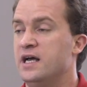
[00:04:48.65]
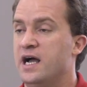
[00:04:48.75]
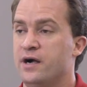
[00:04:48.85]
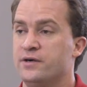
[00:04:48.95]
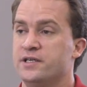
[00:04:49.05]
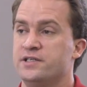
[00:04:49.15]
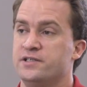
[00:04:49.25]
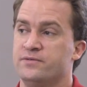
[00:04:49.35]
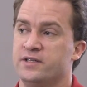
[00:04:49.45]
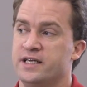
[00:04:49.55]
How good is
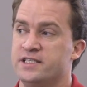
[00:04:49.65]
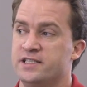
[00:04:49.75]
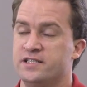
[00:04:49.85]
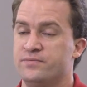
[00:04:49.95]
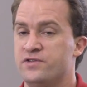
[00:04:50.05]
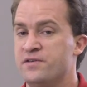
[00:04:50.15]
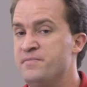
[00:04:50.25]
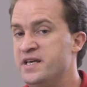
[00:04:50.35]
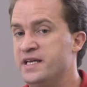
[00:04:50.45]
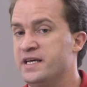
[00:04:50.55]
your relationship with the
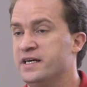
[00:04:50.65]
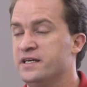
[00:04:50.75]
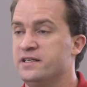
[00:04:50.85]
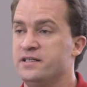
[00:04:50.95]
media,